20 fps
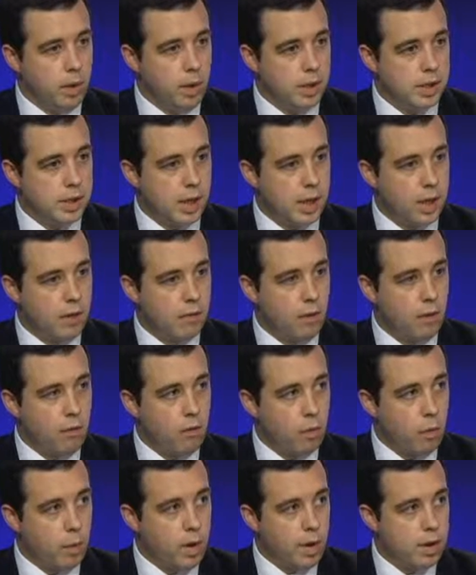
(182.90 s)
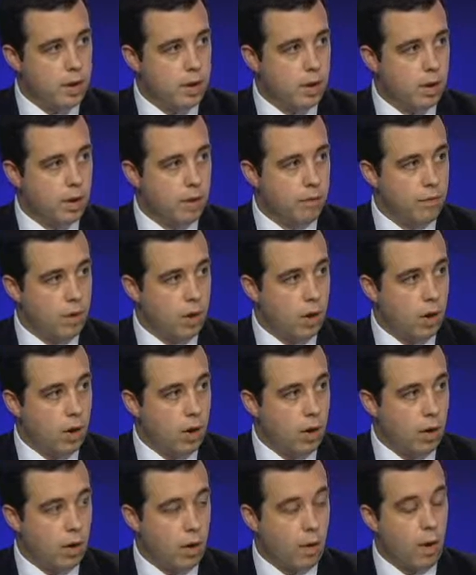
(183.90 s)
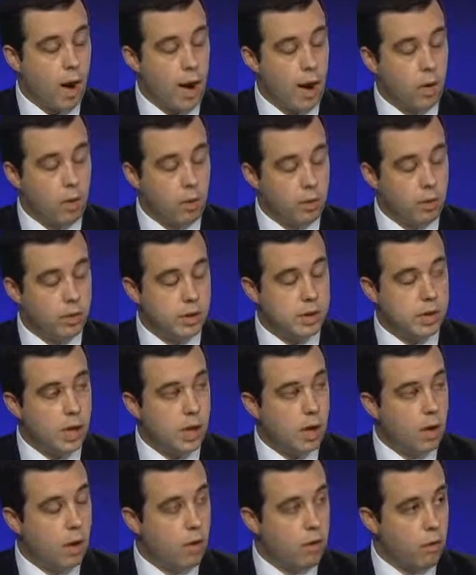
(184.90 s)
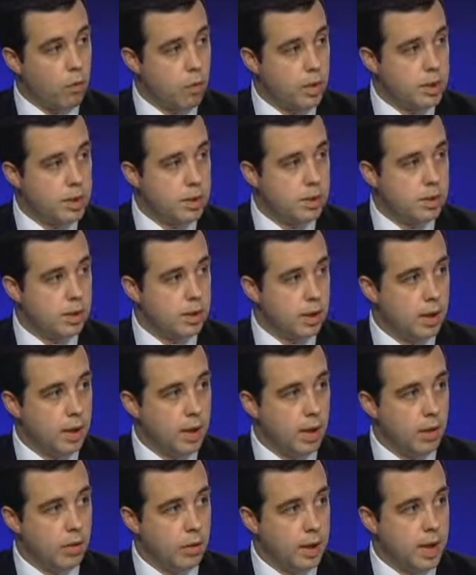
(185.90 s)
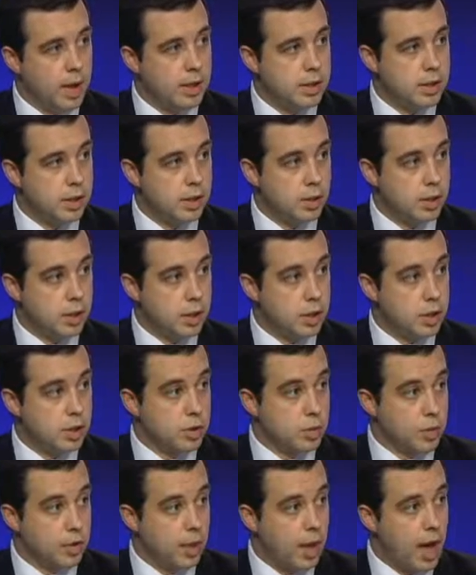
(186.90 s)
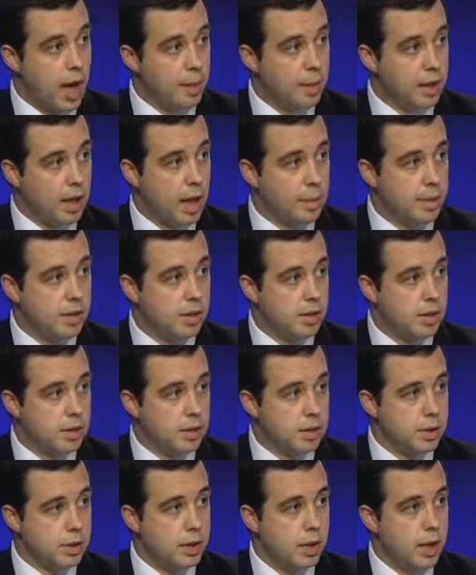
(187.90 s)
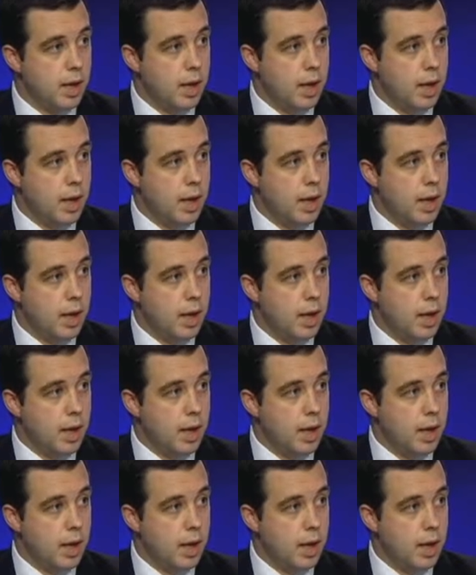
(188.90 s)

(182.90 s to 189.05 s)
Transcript: executive overreach of the law, or how this law overreaches in other cases, such as with the Hobby Lobby decision.